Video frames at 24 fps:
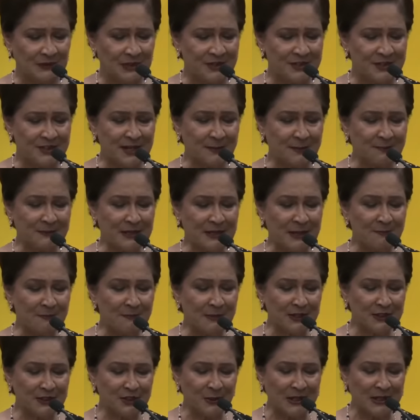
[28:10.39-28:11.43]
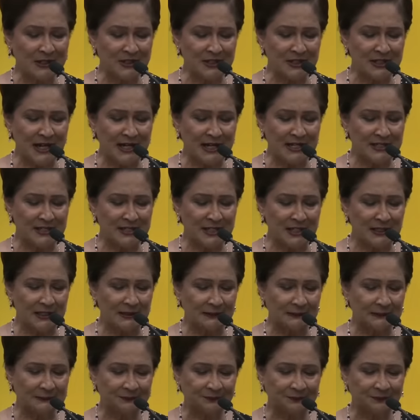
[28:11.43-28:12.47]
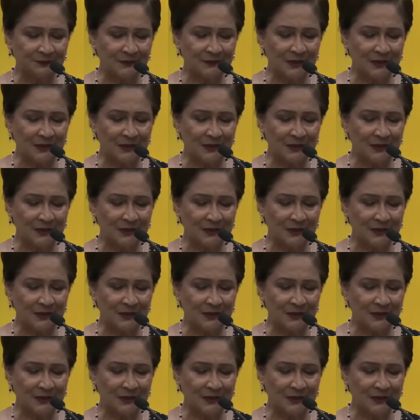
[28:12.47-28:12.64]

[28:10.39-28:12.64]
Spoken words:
September 2019,